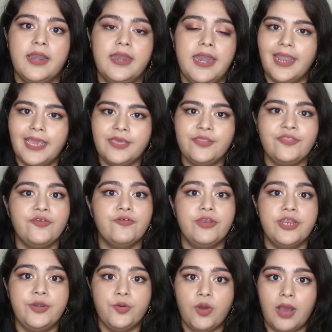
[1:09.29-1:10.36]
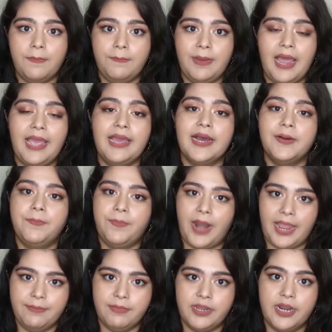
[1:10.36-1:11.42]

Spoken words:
Next, you need to apply a primer.